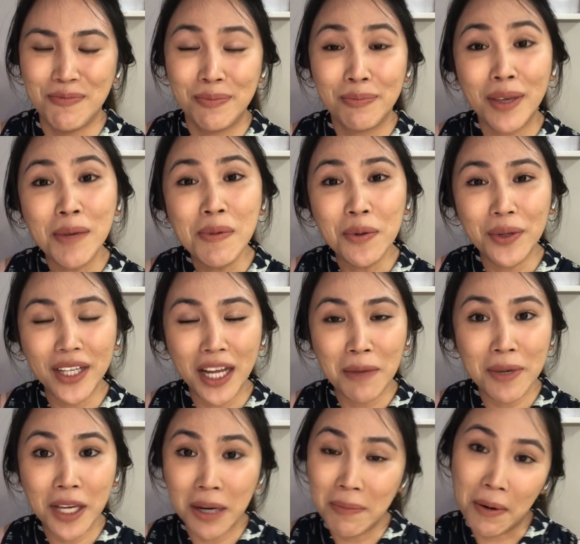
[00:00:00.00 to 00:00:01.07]
maybe when I
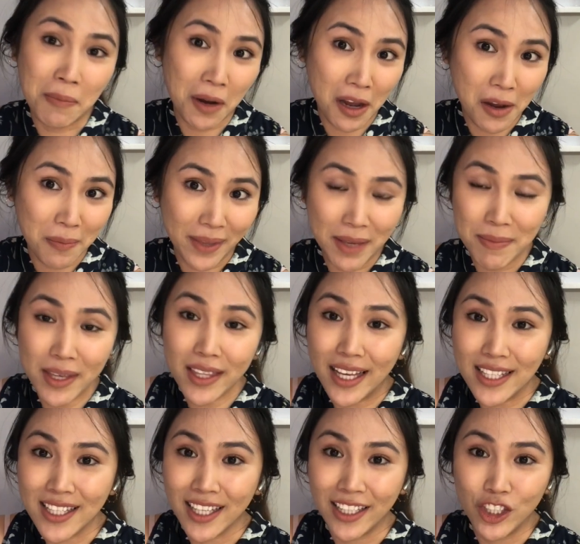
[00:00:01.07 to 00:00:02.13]
become a mom, maybe
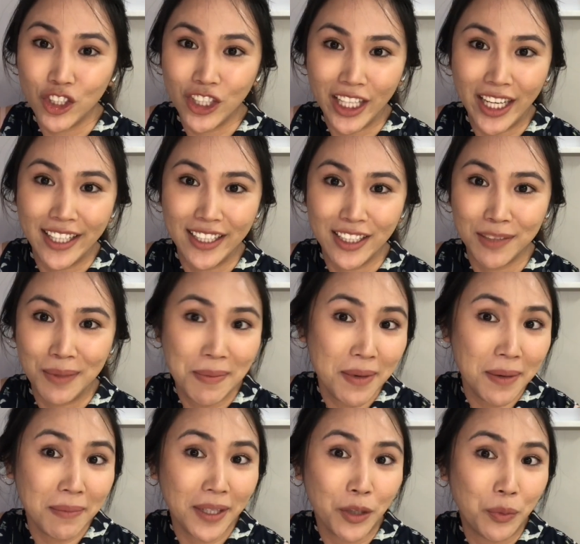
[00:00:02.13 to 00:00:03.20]
that's gonna change. Maybe
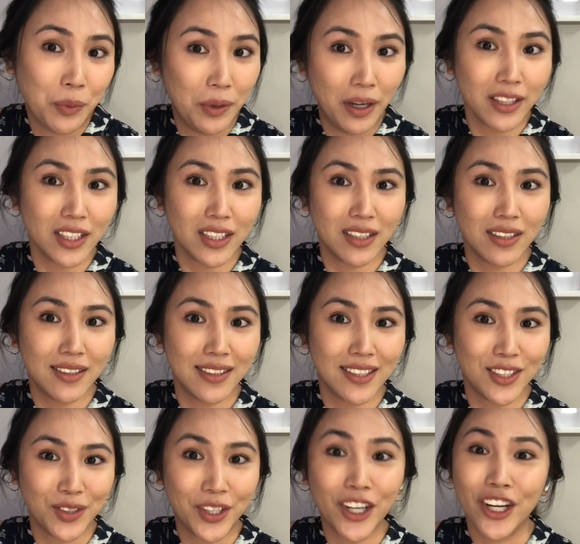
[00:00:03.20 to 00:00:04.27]
I'm gonna want
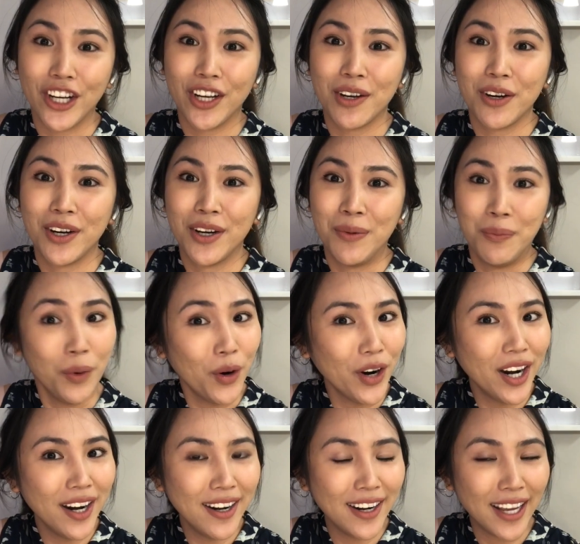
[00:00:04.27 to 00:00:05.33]
to cook
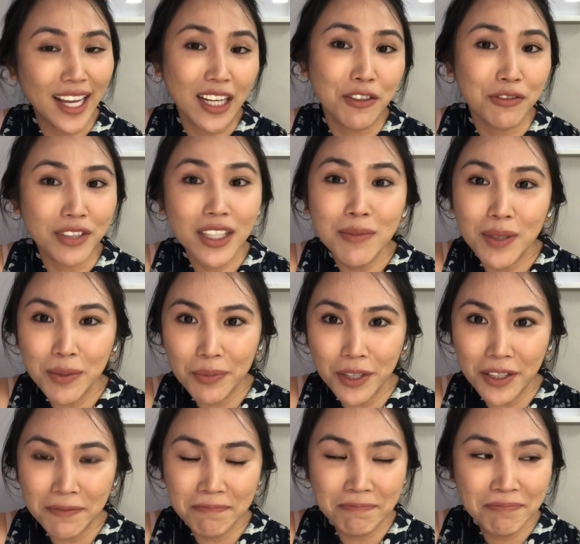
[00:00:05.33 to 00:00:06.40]
more and feed
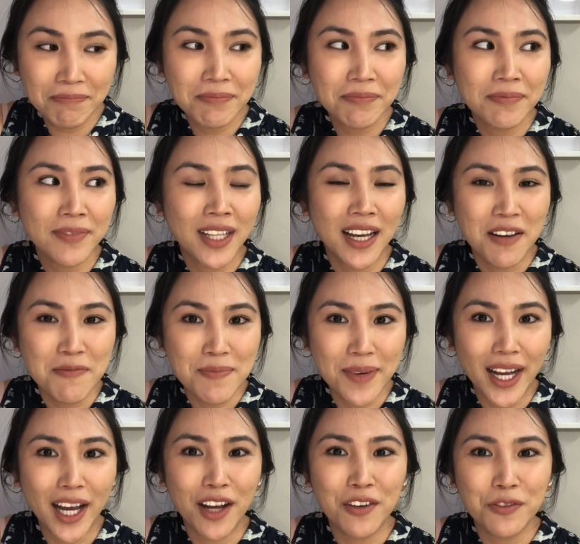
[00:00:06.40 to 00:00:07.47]
people,
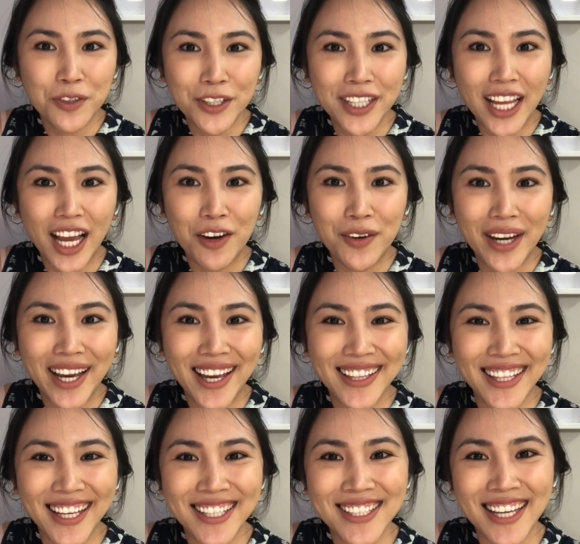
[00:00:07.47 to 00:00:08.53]
but for now I
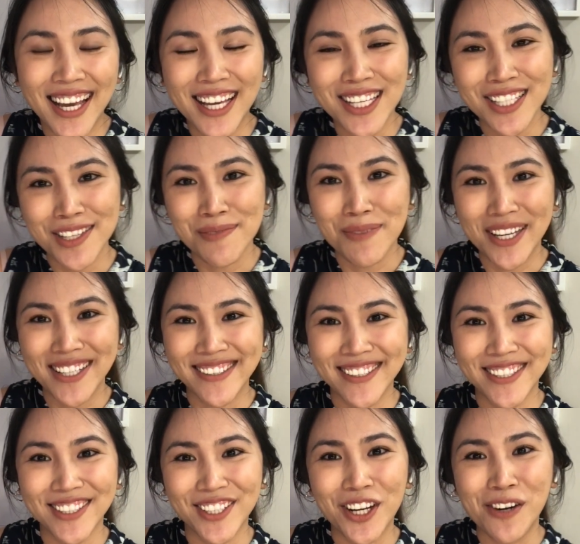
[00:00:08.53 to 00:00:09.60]
like to ask my
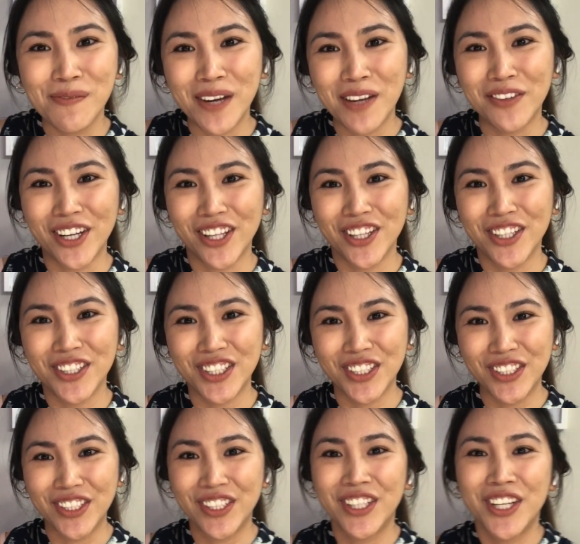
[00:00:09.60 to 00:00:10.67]
sister or my brother
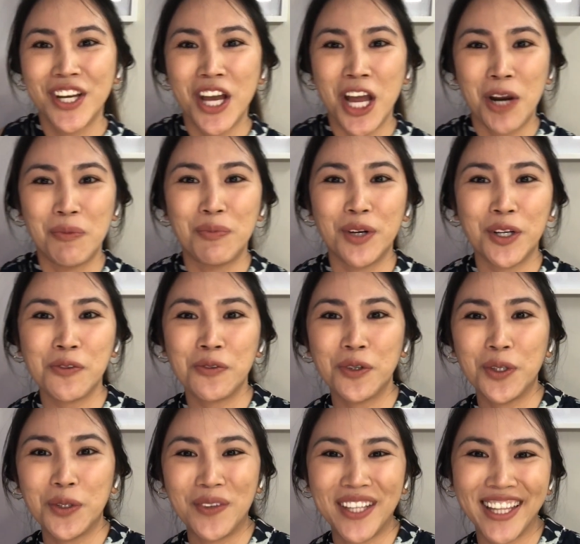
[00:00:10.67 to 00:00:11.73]
to bring
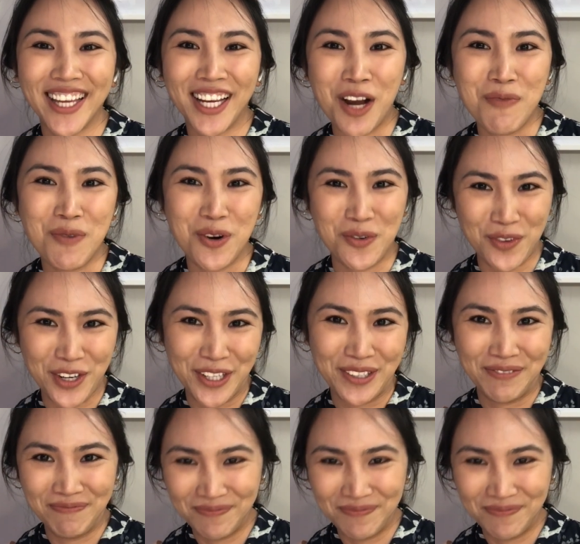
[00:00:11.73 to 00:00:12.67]
food when they come over.